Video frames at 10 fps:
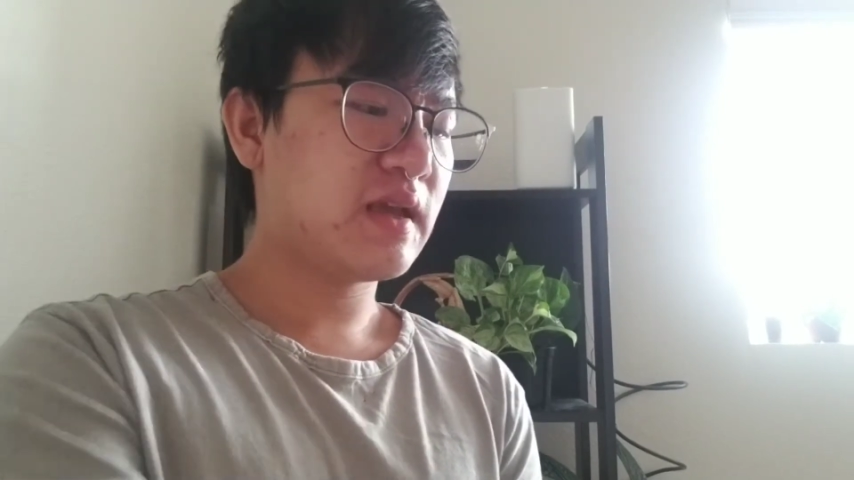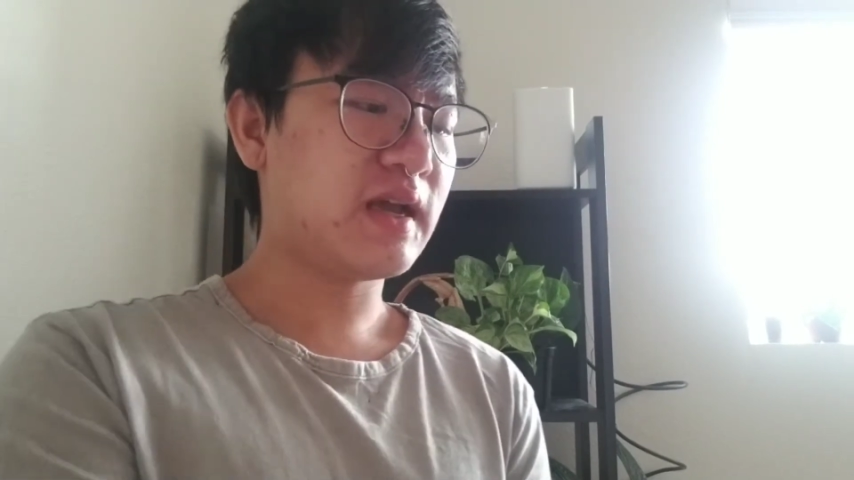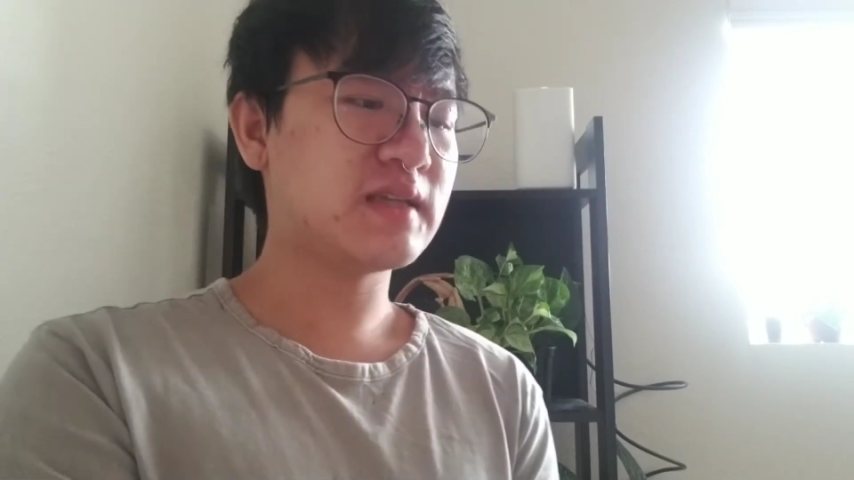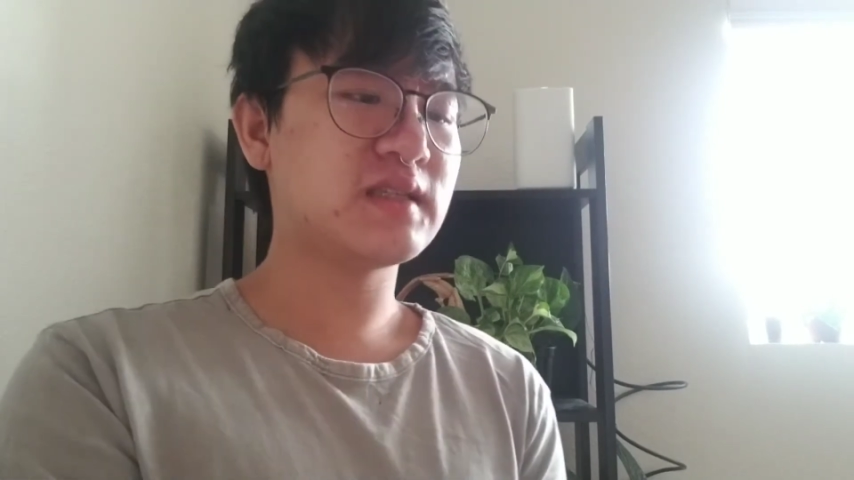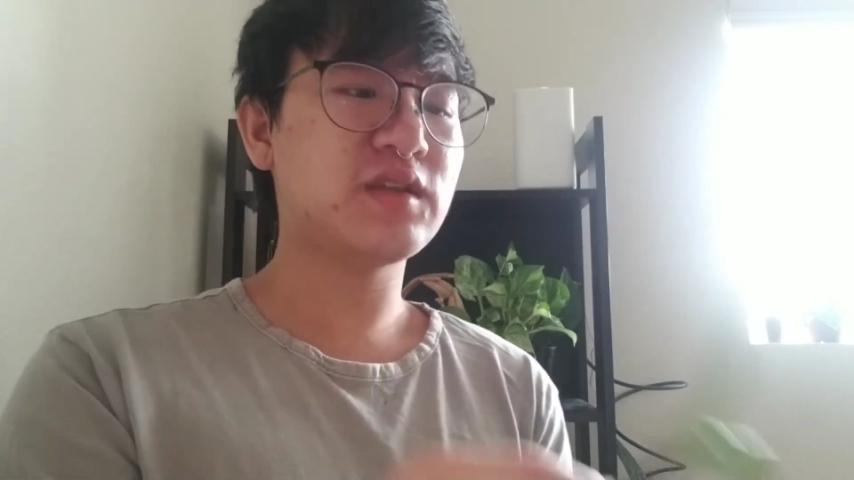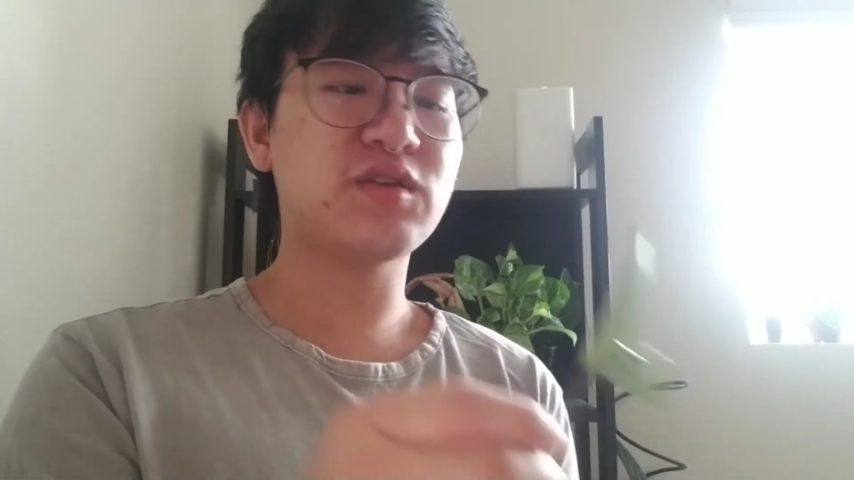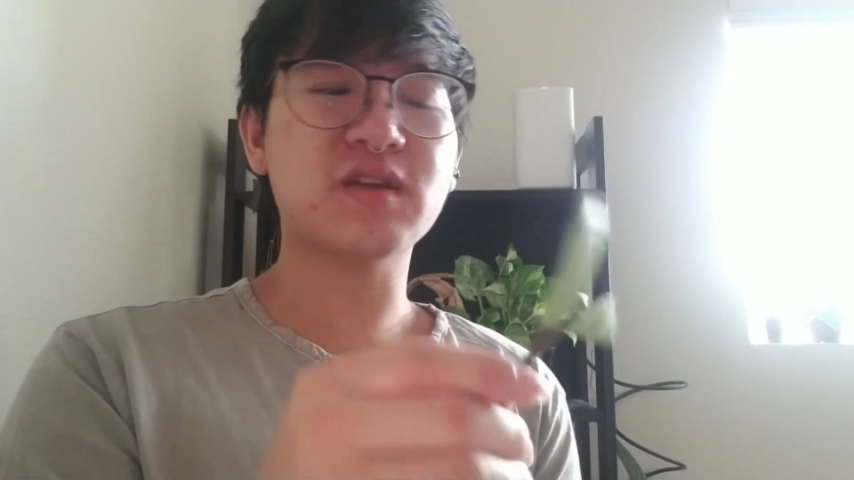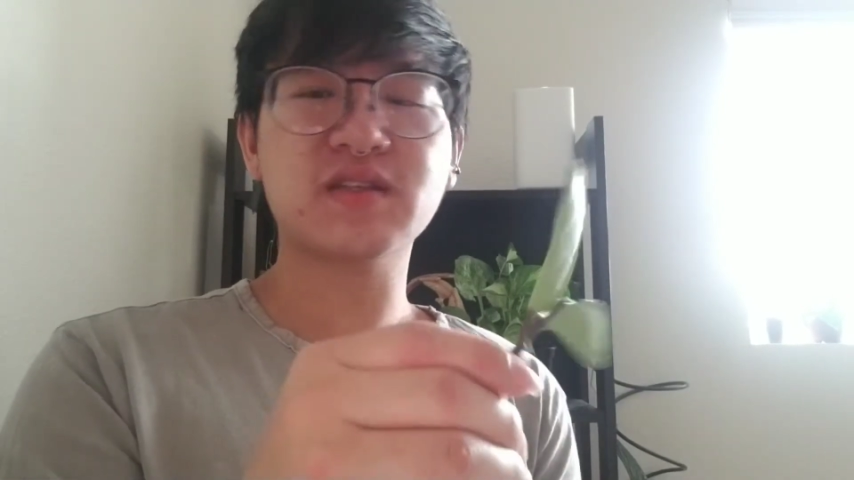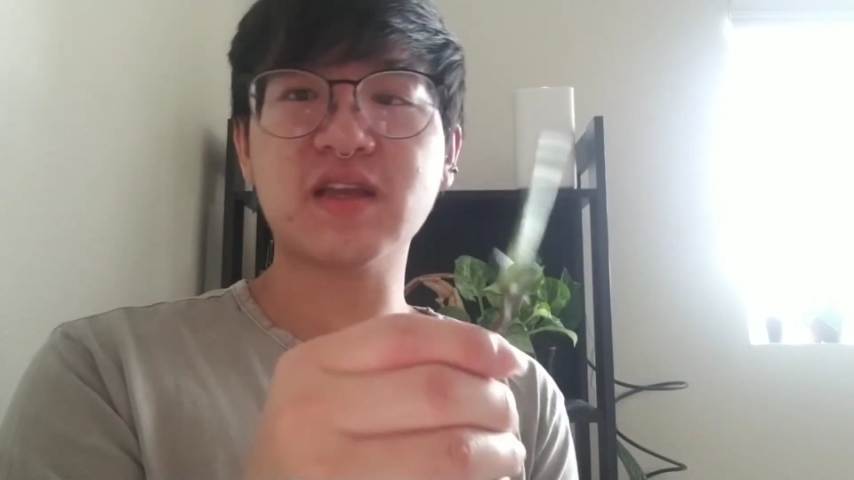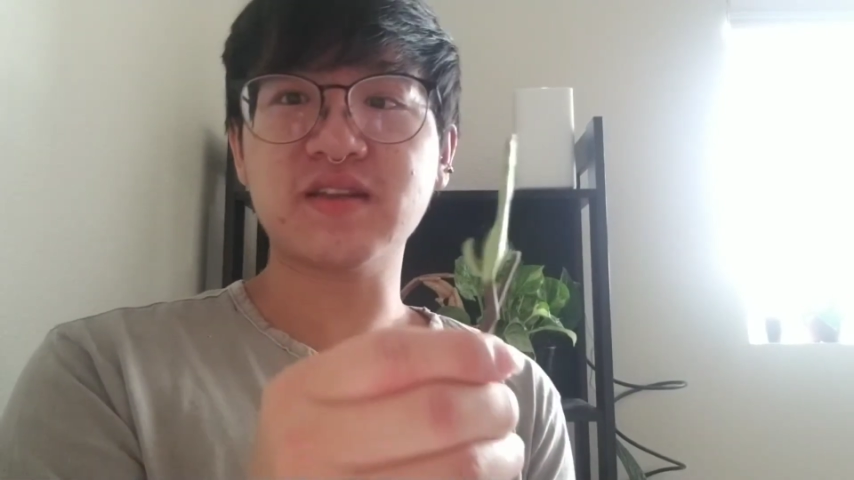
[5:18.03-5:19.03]
as in you
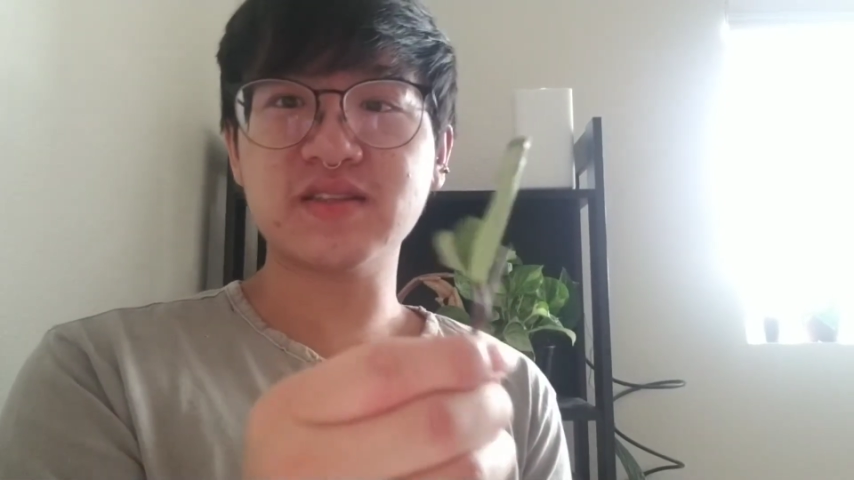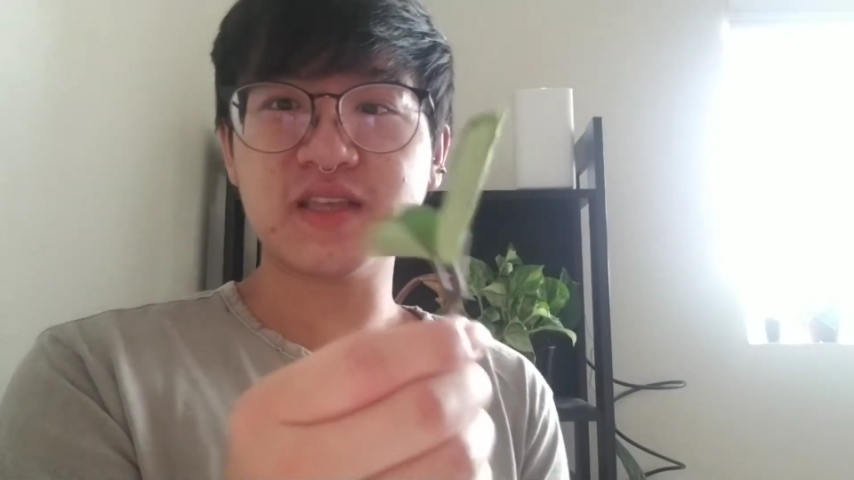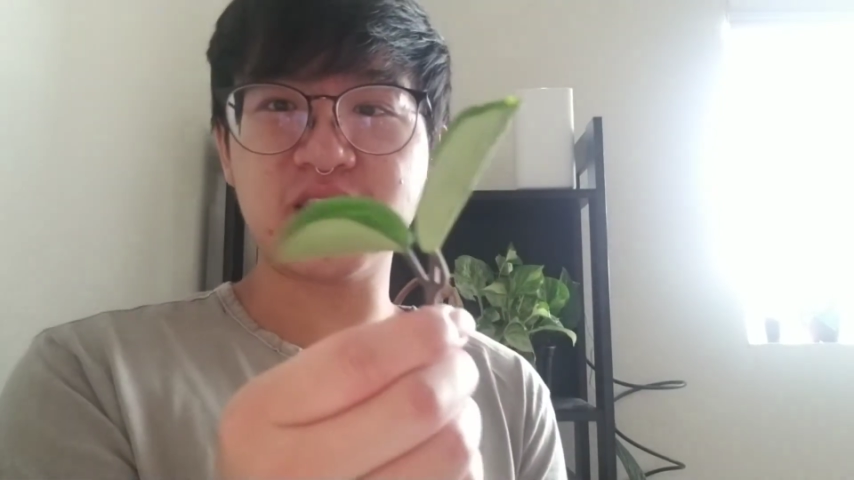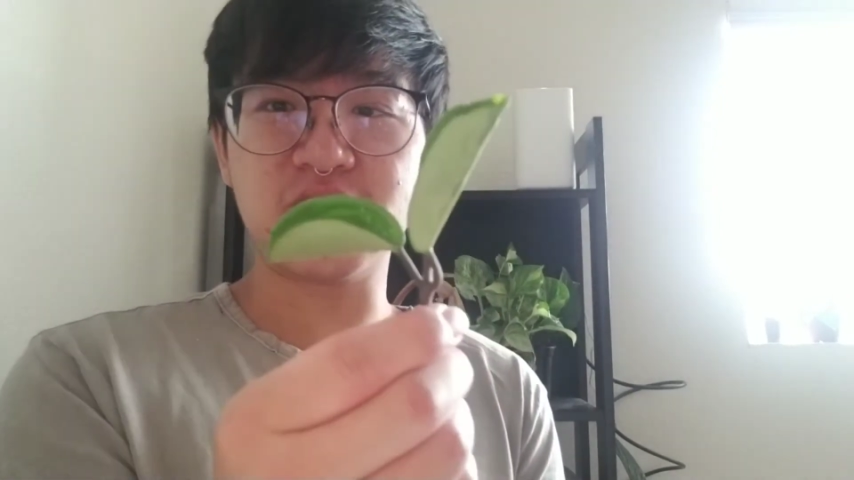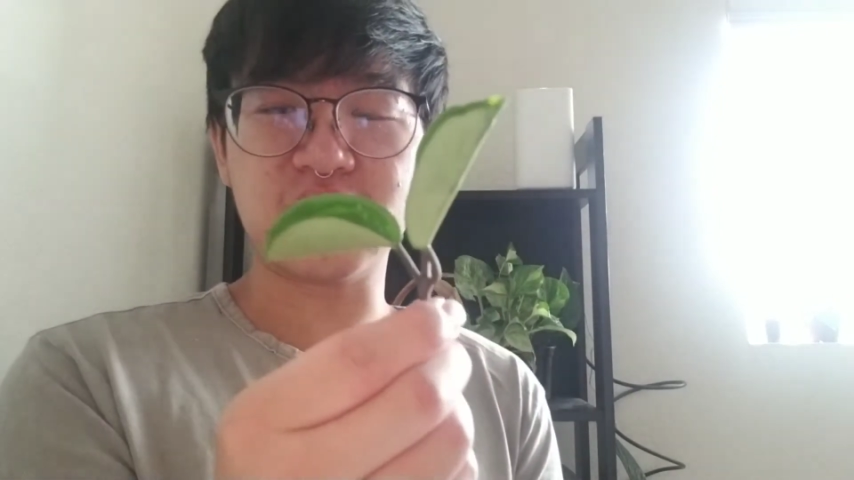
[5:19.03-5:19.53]
can kind of see here